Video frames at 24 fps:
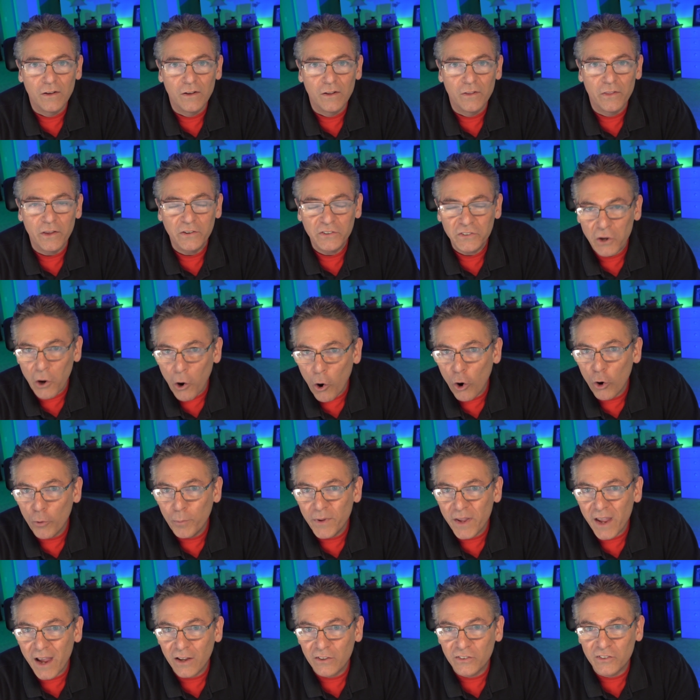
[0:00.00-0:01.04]
This
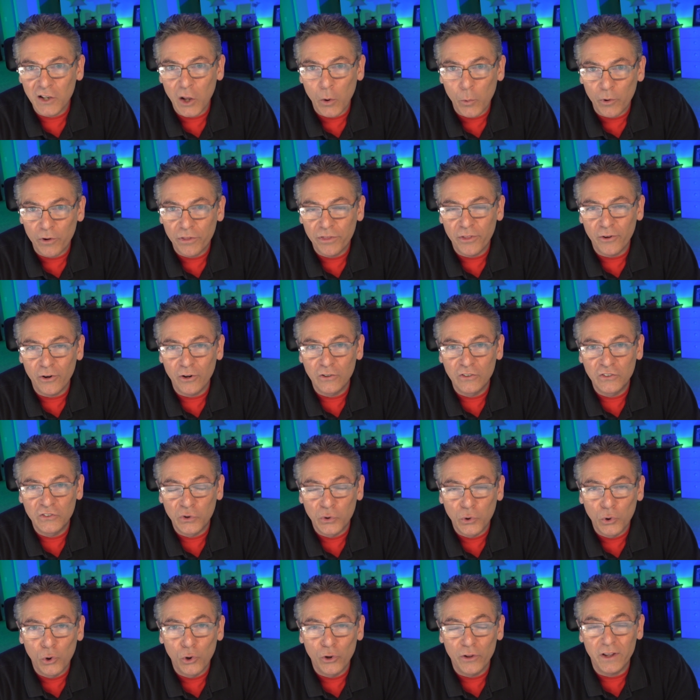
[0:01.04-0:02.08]
OBS lower thirds
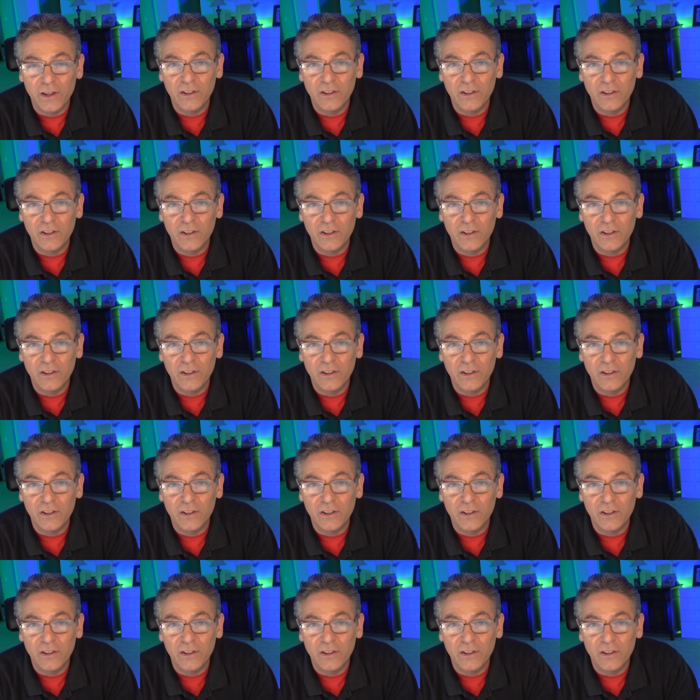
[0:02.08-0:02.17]
tool